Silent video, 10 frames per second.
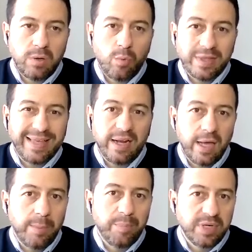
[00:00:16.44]
what can
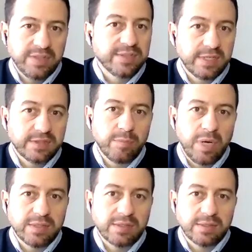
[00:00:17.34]
happen in 6
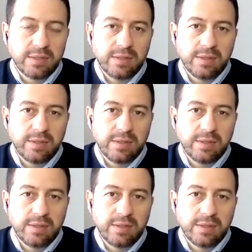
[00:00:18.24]
months?